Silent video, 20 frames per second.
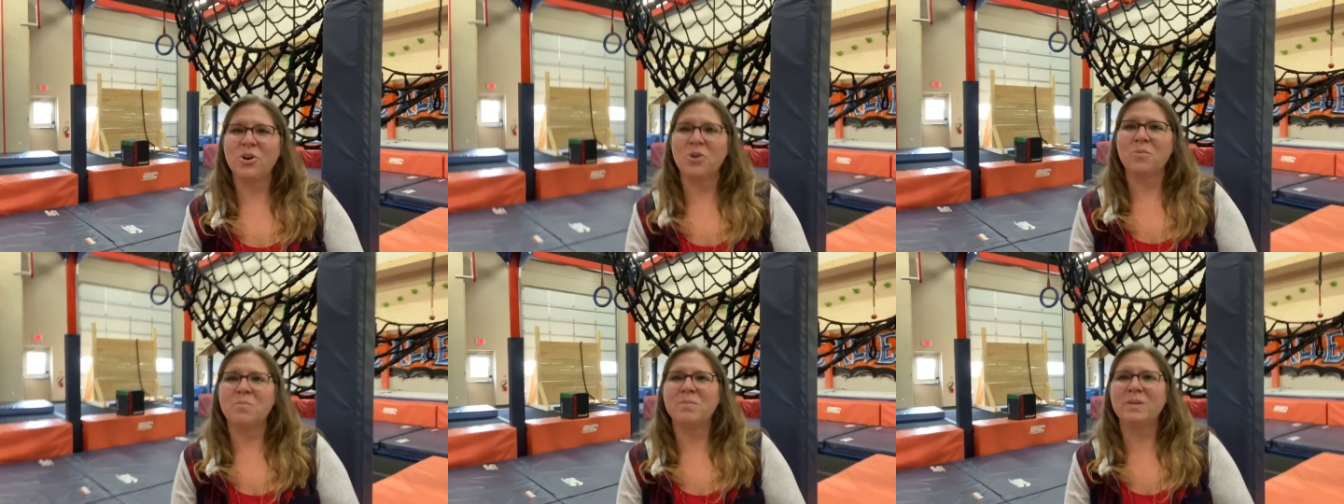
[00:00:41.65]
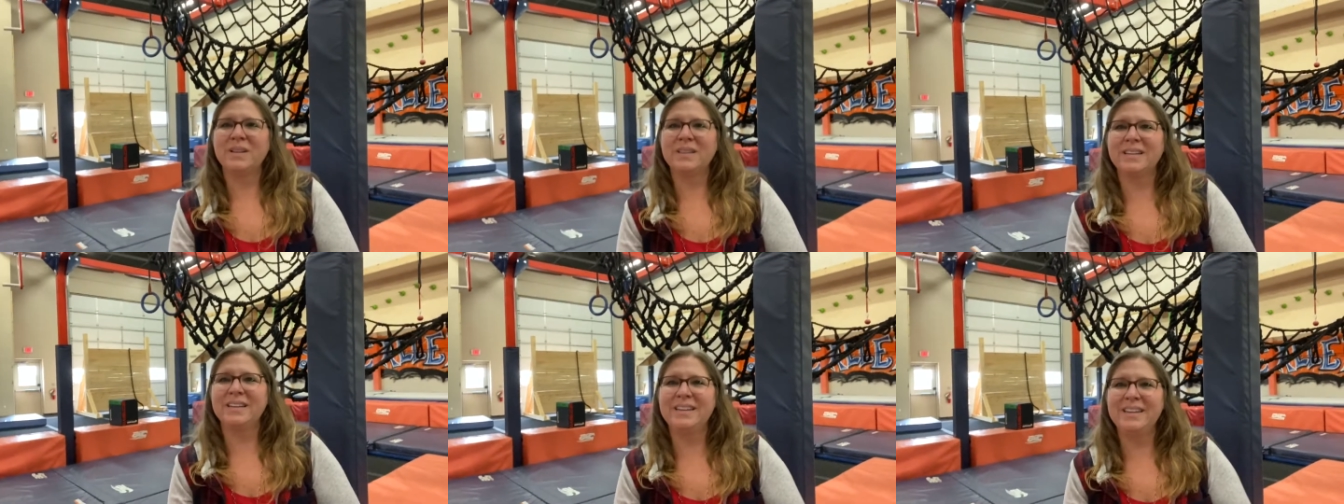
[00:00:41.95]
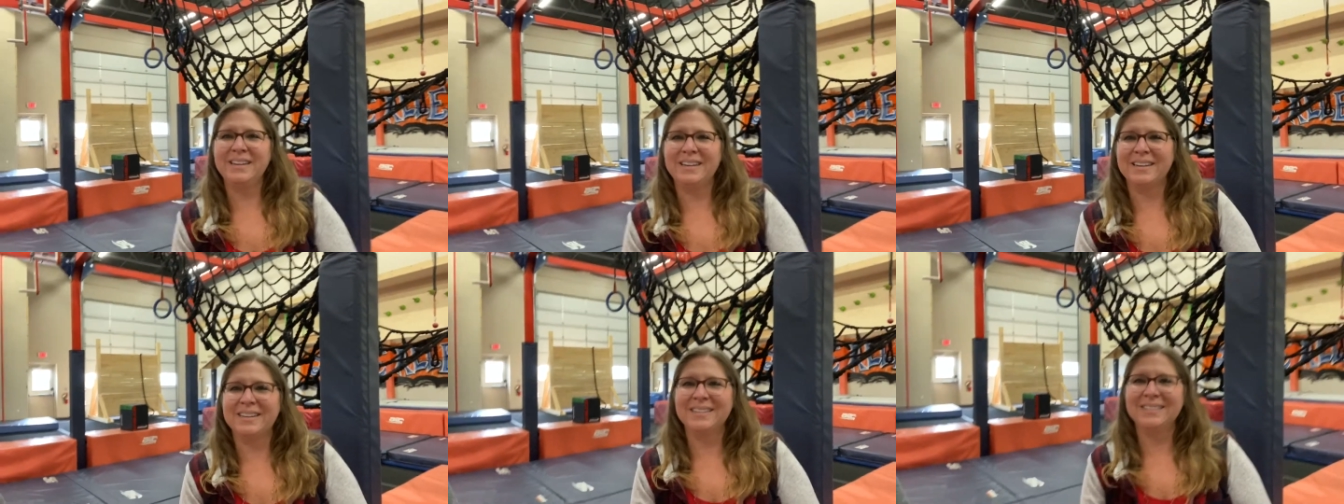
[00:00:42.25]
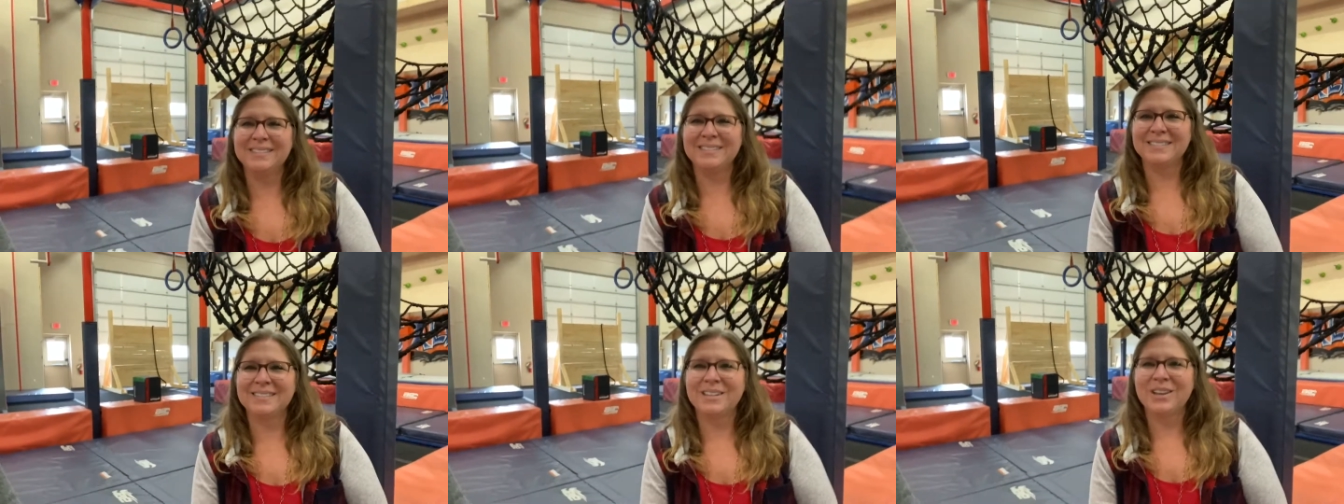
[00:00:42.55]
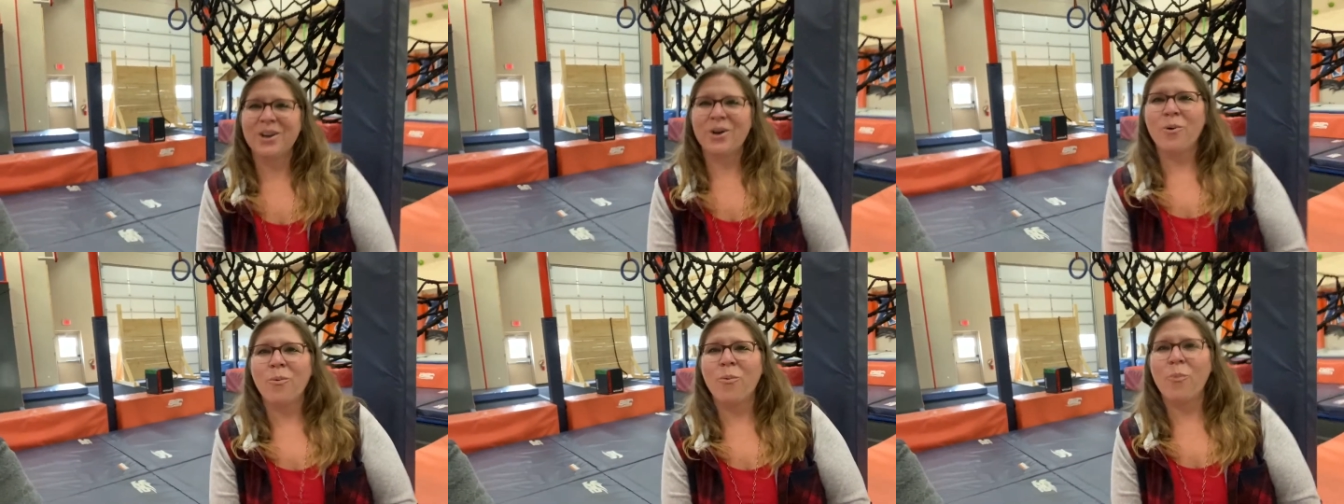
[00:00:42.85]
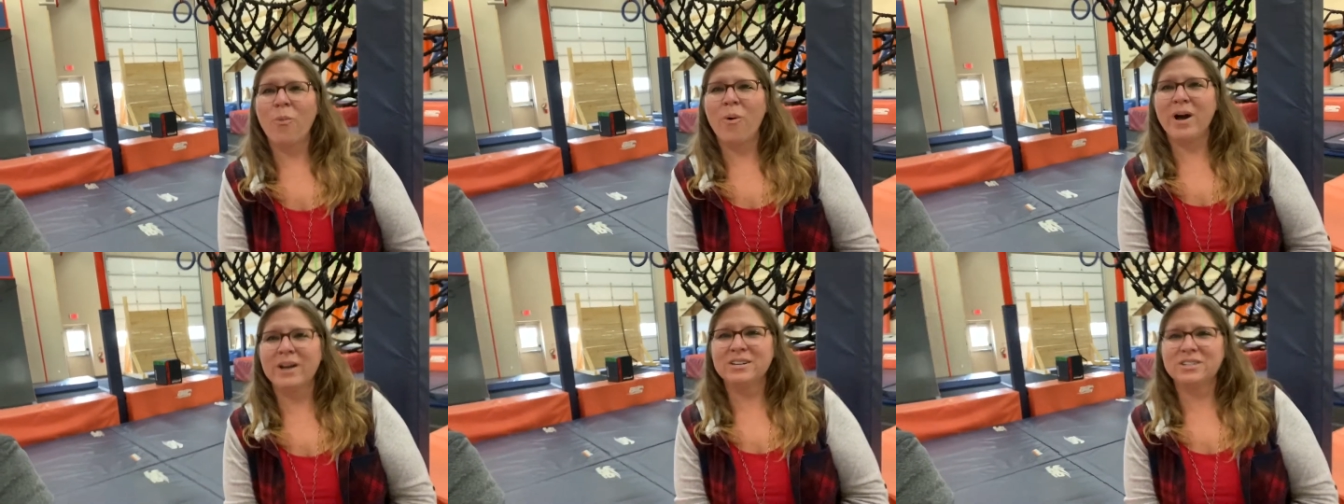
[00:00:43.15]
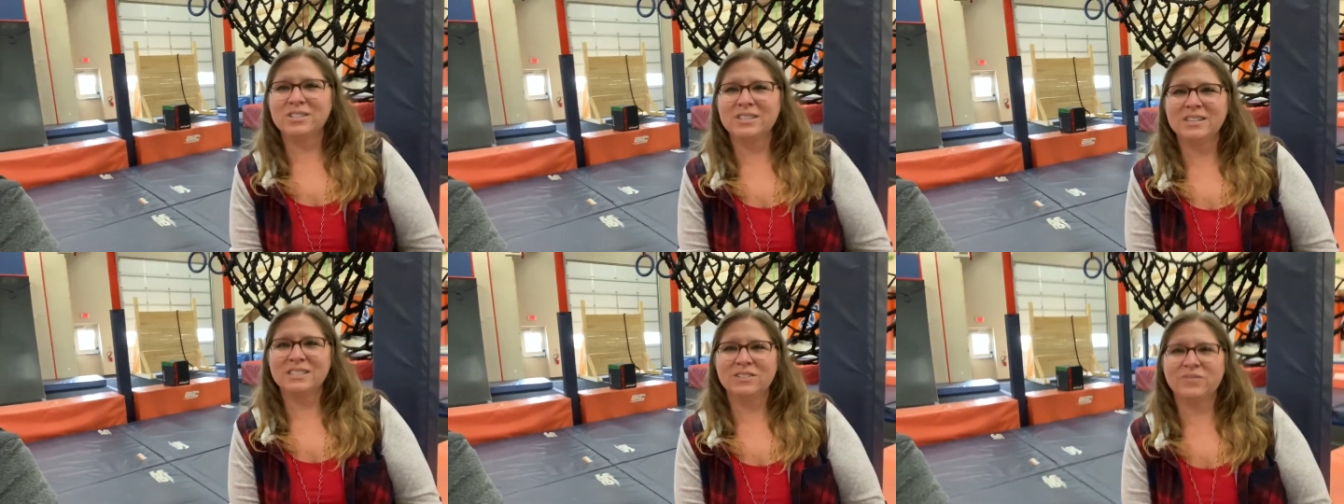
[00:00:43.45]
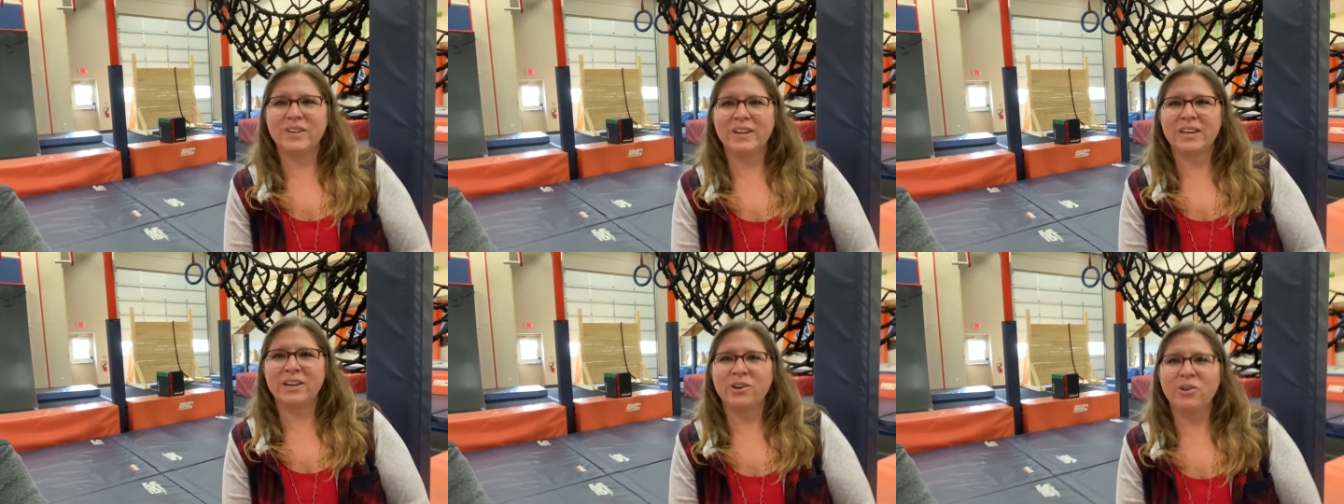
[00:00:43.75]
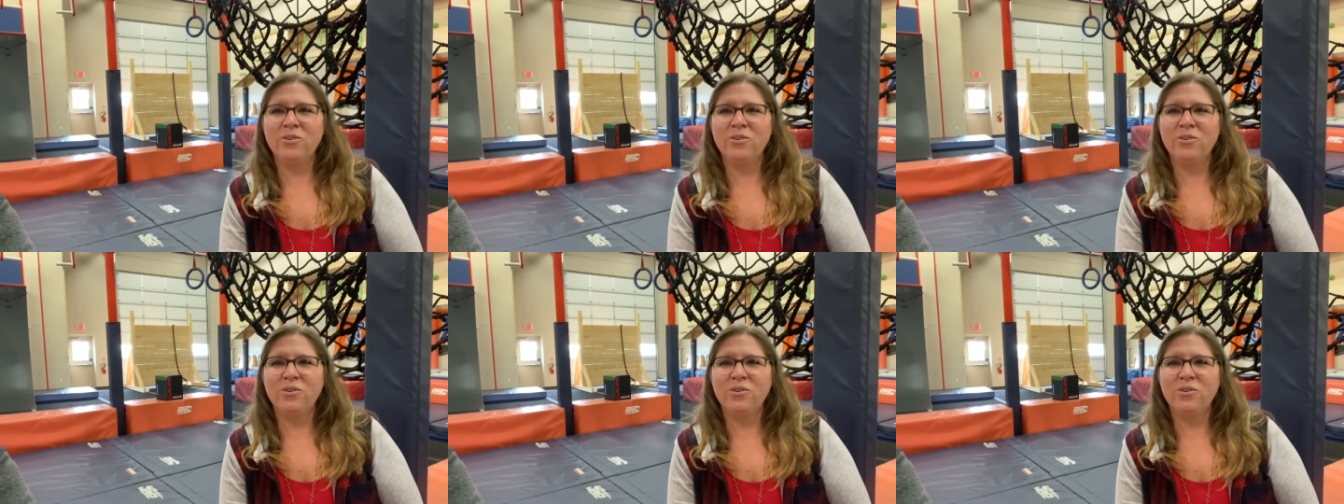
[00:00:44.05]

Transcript: please watch this video